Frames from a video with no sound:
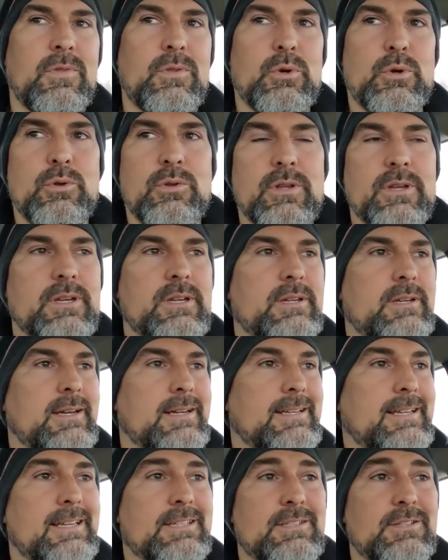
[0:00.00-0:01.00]
through the,
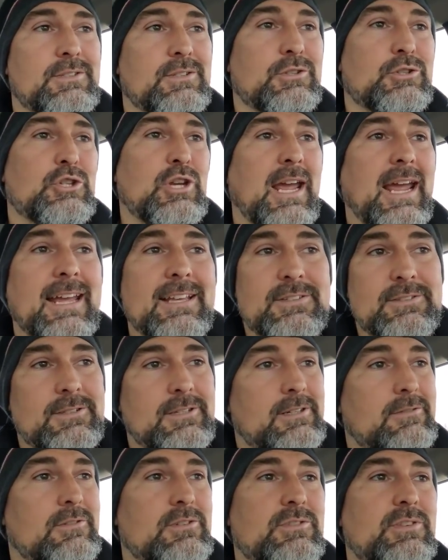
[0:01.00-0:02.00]
I guess it's a chat
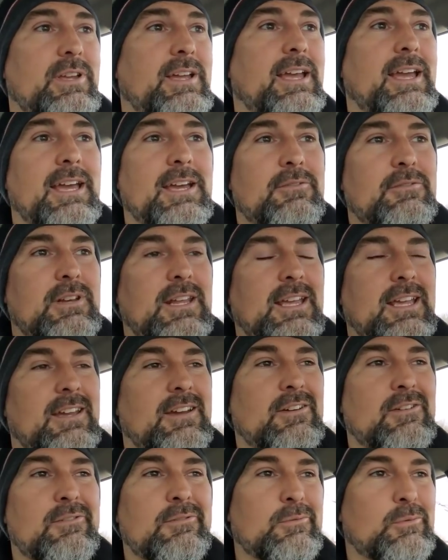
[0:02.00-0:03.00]
service they have
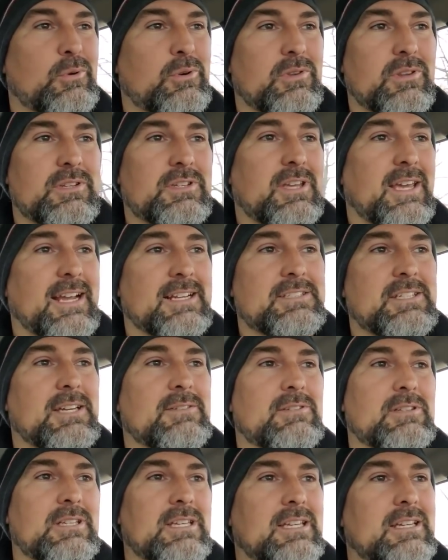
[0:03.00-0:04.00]
now, where the techs
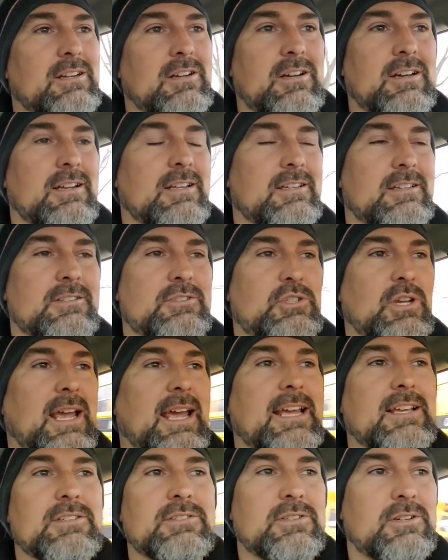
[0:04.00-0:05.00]
have to get on a
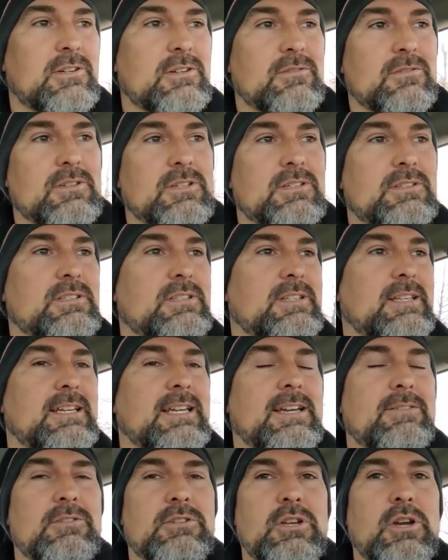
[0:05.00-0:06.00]
chat service and
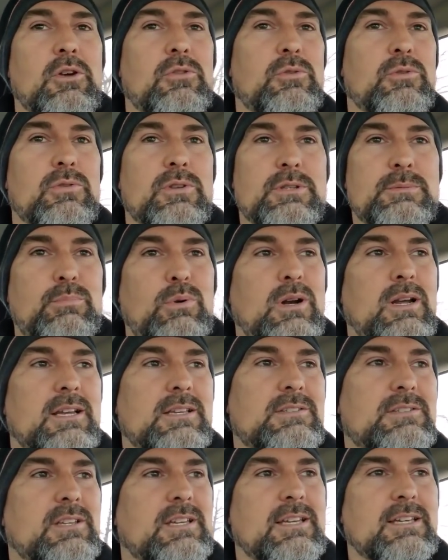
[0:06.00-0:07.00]
they have to go through this
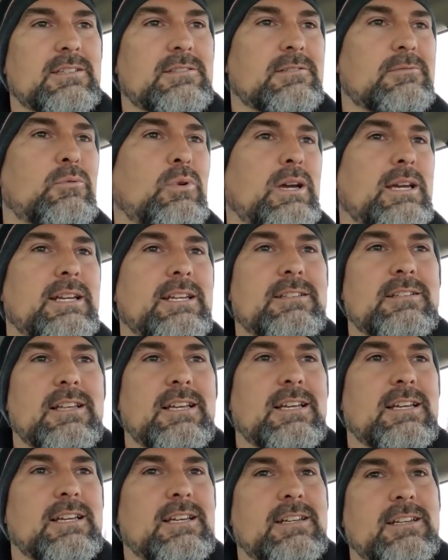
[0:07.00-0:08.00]
process and wait in
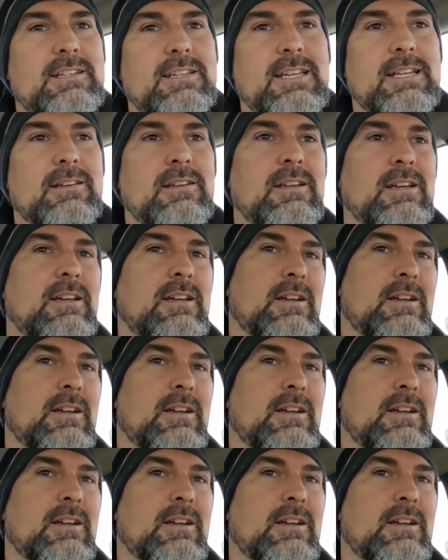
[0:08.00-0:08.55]
line and get